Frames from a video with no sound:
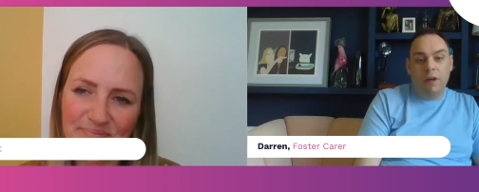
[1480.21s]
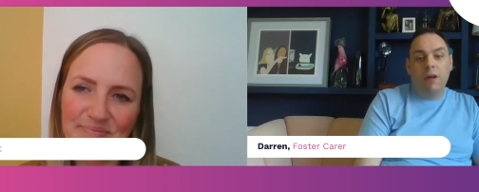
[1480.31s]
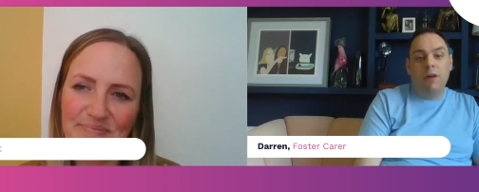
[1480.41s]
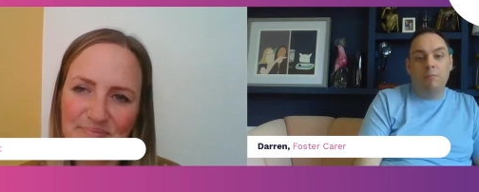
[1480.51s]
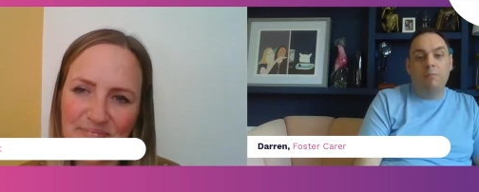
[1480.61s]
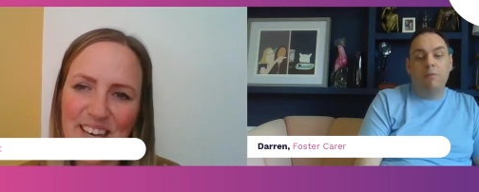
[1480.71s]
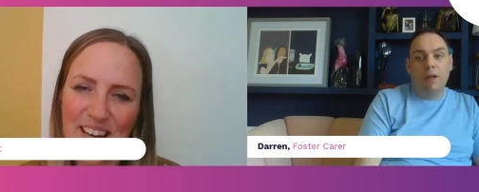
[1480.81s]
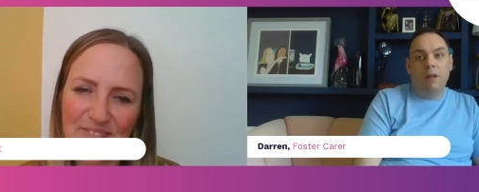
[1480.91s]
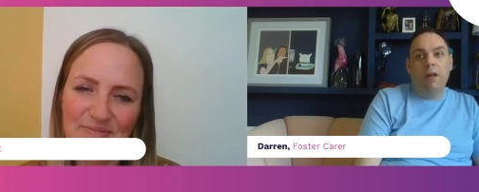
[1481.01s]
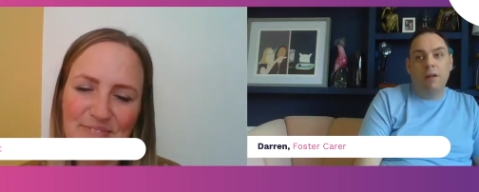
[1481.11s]
Speaker 1: Um,
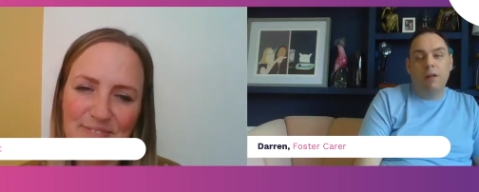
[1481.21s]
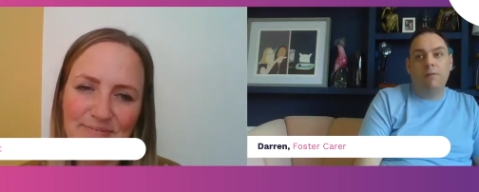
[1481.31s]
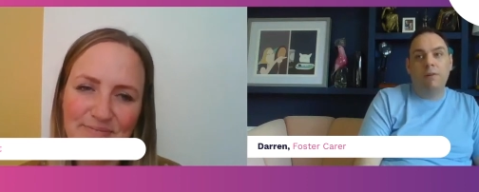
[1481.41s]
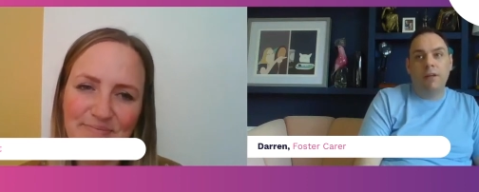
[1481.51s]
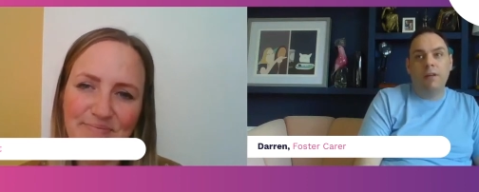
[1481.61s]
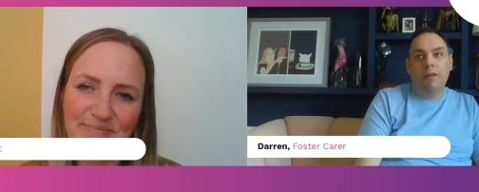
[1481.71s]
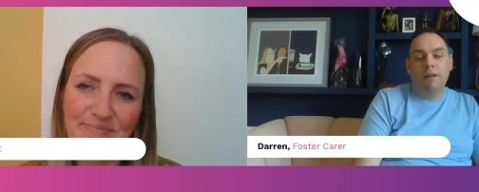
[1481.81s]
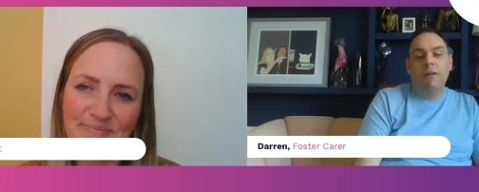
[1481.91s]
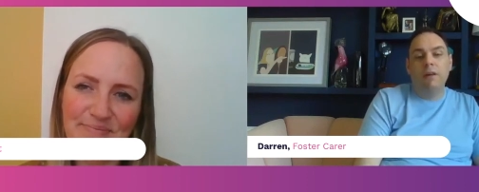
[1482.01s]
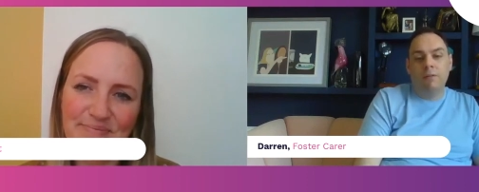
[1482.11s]
yeah, and, and I think
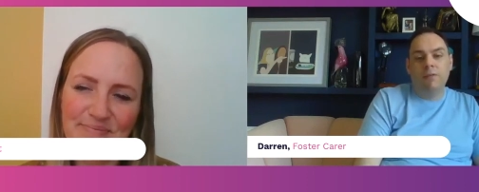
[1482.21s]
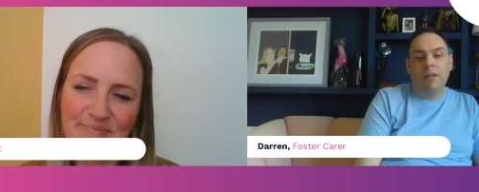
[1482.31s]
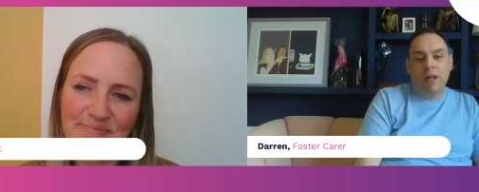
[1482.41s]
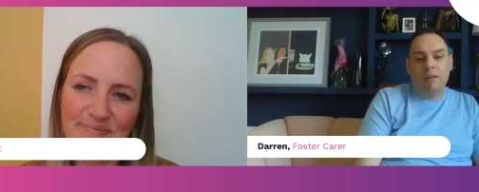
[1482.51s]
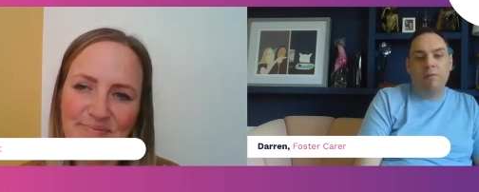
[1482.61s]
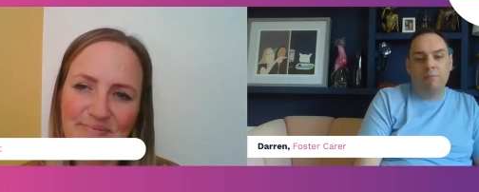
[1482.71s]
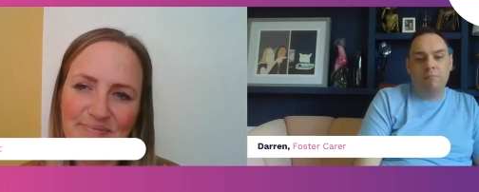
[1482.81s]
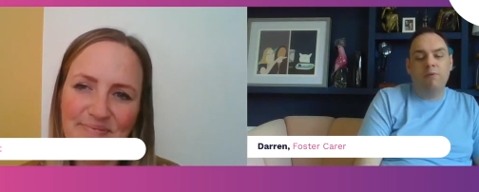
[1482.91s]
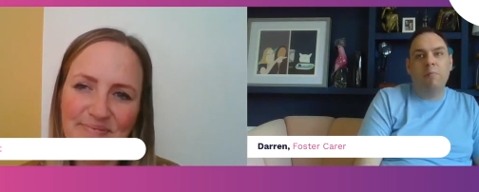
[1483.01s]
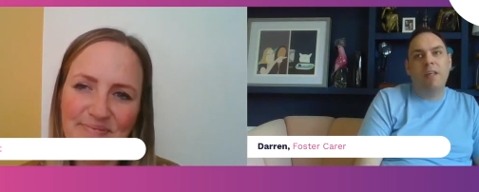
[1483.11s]
I think that's
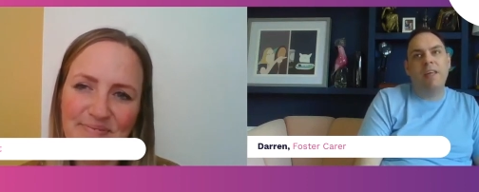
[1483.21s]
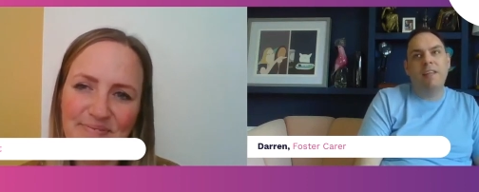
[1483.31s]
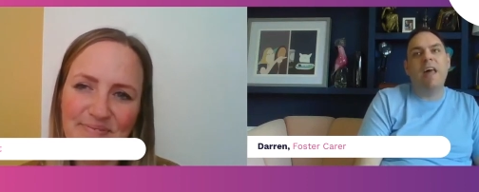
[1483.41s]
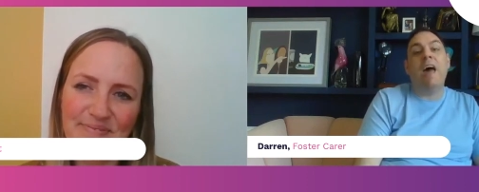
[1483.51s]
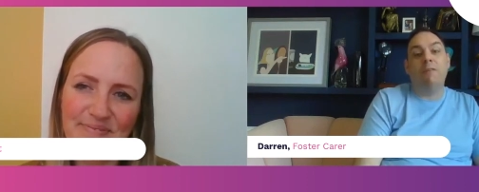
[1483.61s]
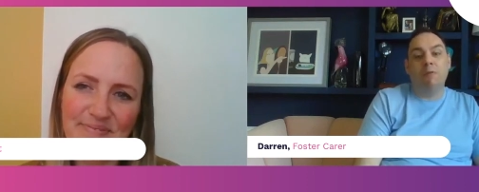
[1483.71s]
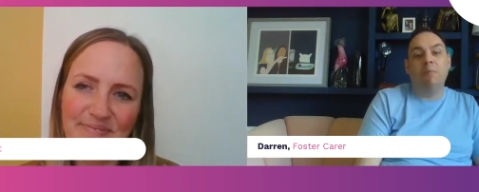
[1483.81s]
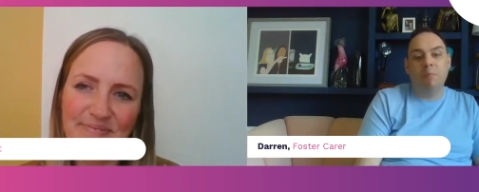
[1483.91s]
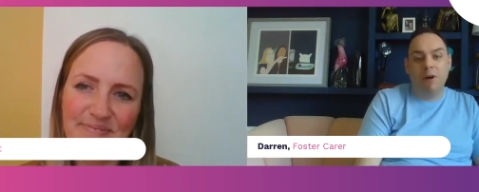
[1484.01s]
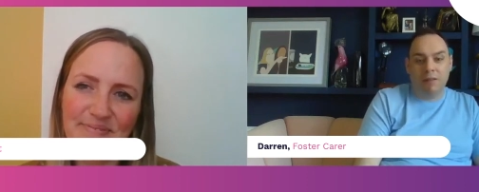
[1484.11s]
probably that
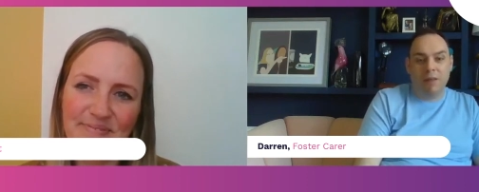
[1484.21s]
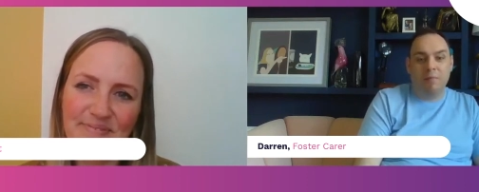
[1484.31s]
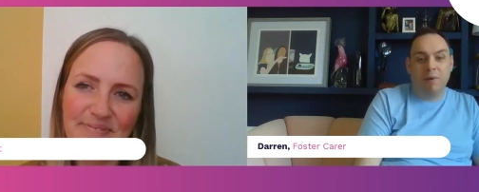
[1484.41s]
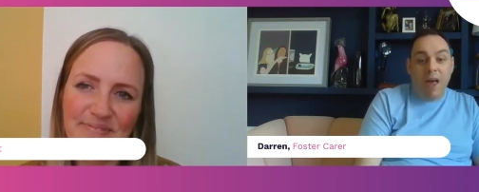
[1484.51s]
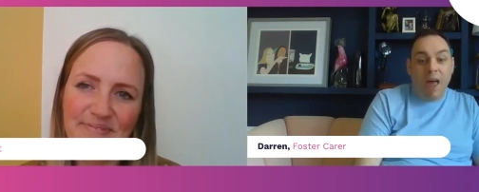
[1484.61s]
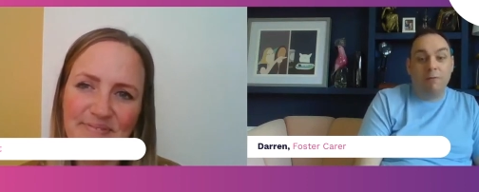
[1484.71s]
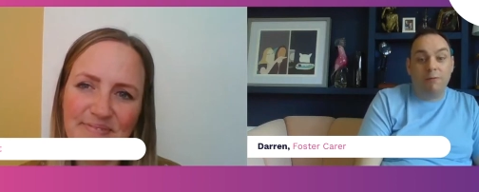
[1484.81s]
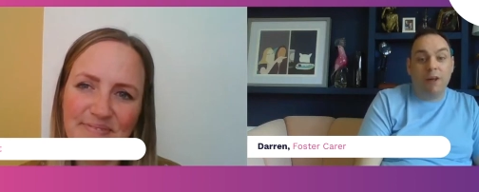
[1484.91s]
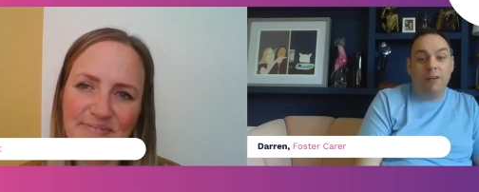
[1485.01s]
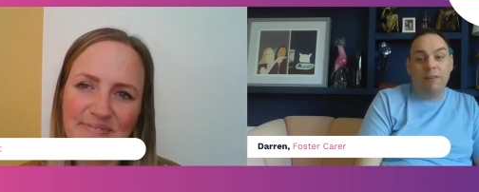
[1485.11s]
would be my tip. Have
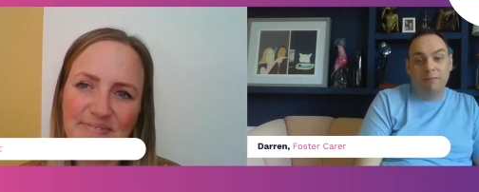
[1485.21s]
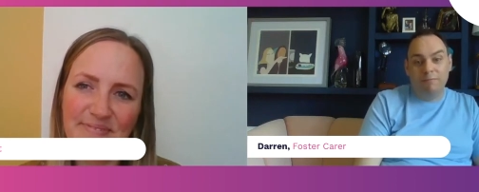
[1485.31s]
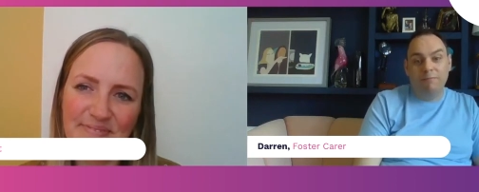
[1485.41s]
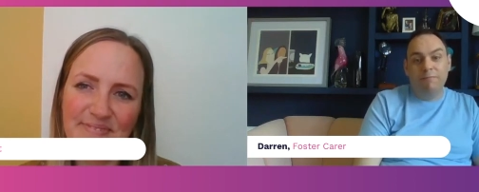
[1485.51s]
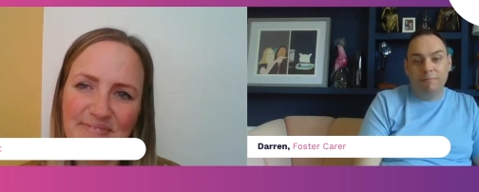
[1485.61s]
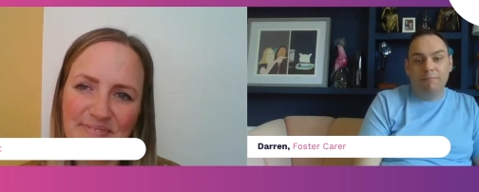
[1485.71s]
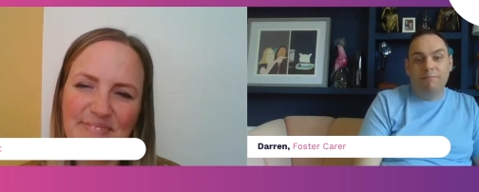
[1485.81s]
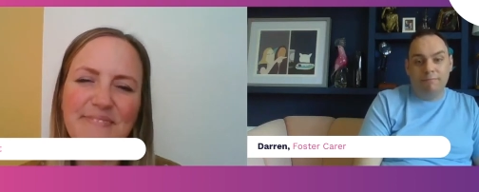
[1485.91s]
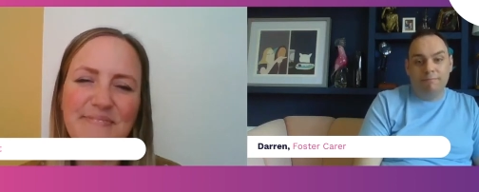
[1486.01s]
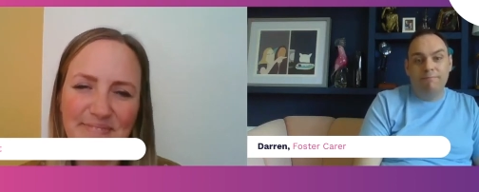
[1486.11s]
Speaker 2: fun.
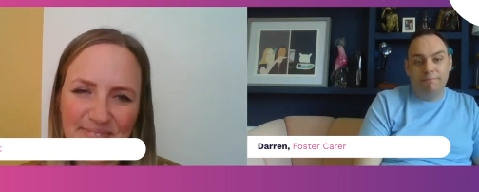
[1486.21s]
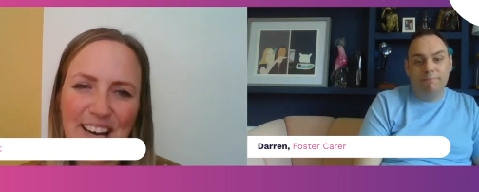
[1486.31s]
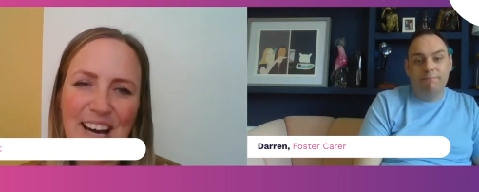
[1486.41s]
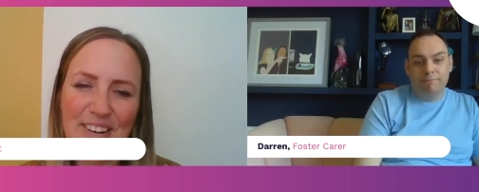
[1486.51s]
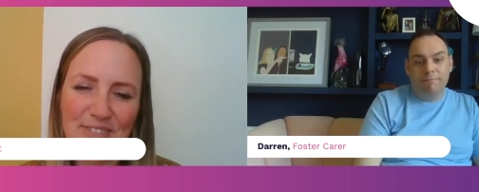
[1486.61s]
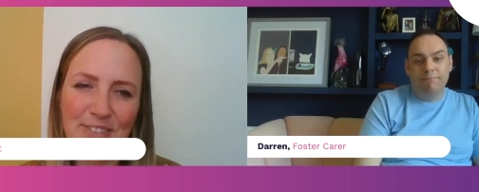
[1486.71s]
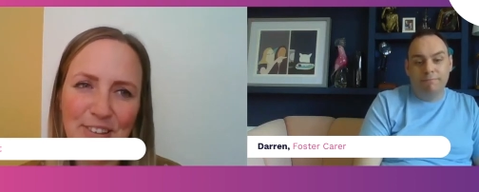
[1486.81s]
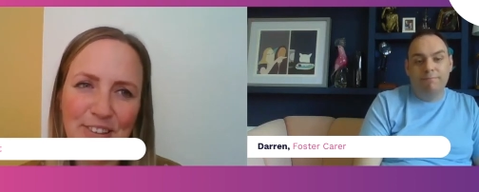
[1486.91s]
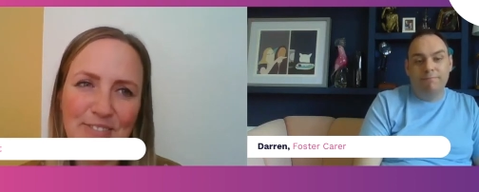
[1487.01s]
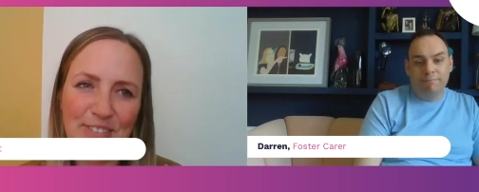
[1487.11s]
Have
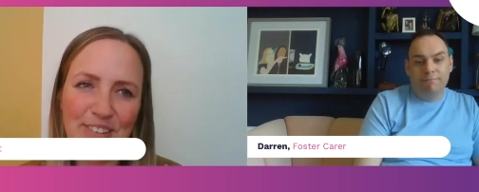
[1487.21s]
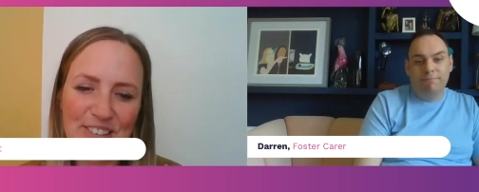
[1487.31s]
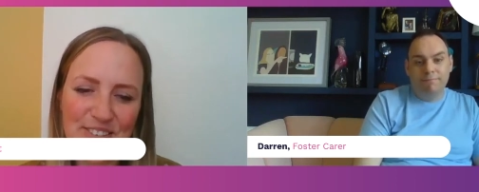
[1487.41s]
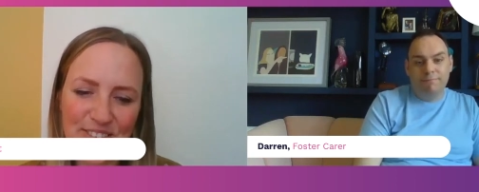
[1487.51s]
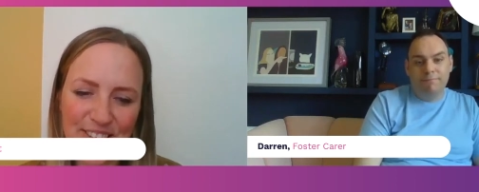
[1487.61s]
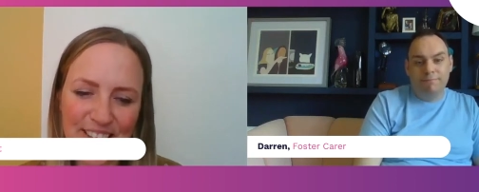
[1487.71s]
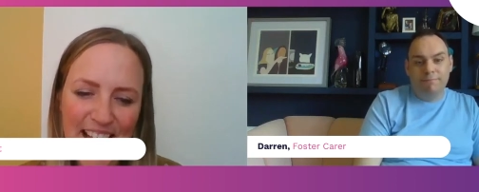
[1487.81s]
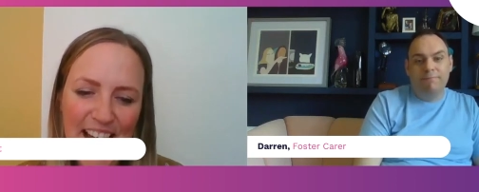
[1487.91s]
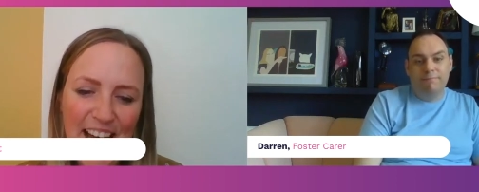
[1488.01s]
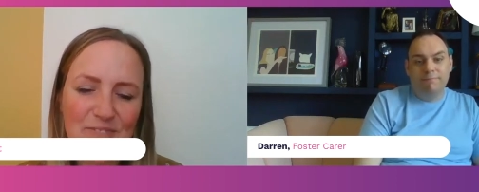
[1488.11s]
fun. Wonderful.
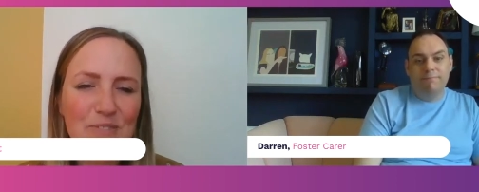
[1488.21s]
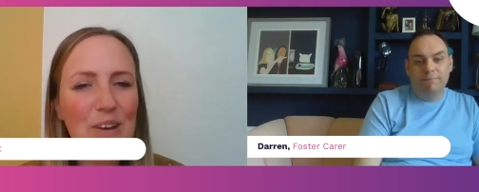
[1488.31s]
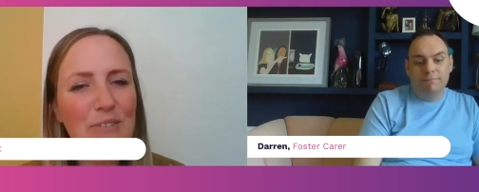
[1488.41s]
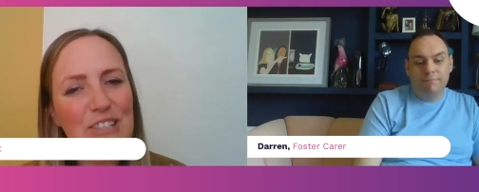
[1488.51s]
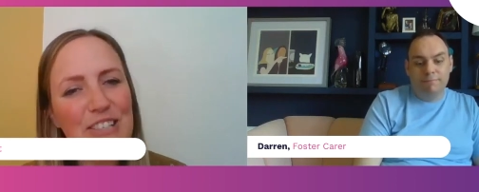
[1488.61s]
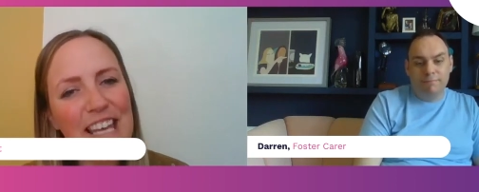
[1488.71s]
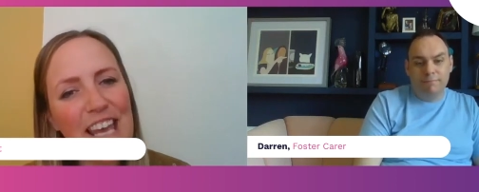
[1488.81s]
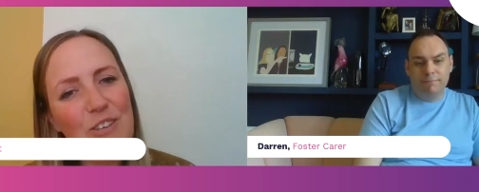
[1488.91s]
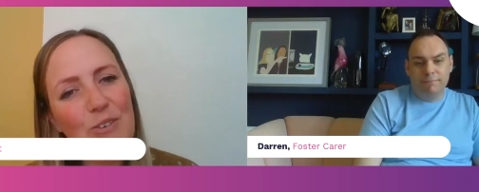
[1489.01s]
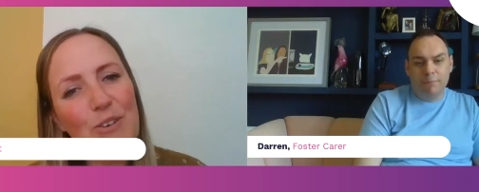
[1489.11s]
And um, who would you
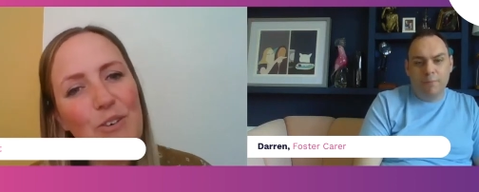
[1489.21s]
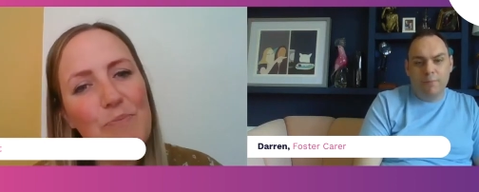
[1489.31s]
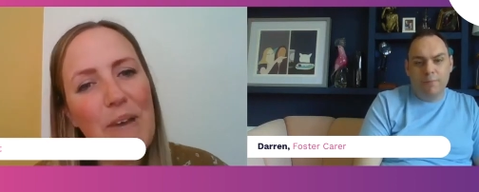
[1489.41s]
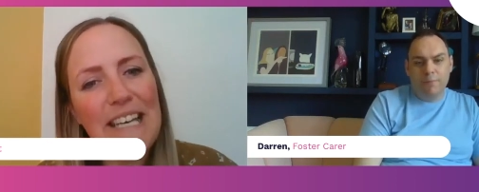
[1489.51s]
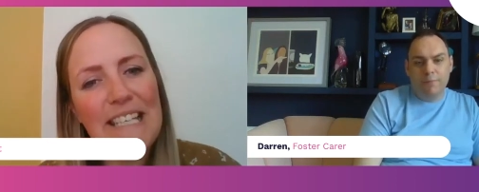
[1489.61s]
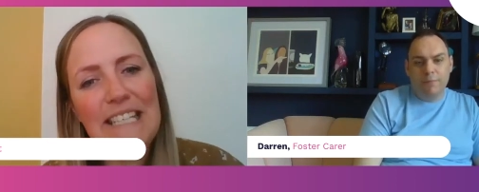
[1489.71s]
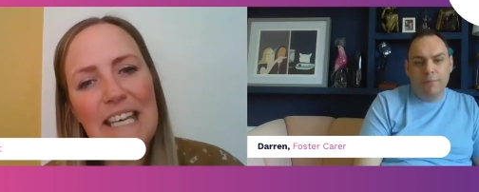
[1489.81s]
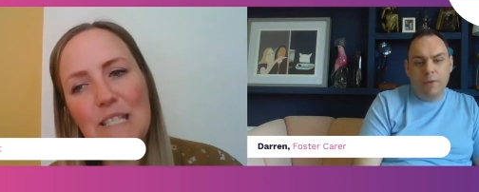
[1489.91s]
say your biggest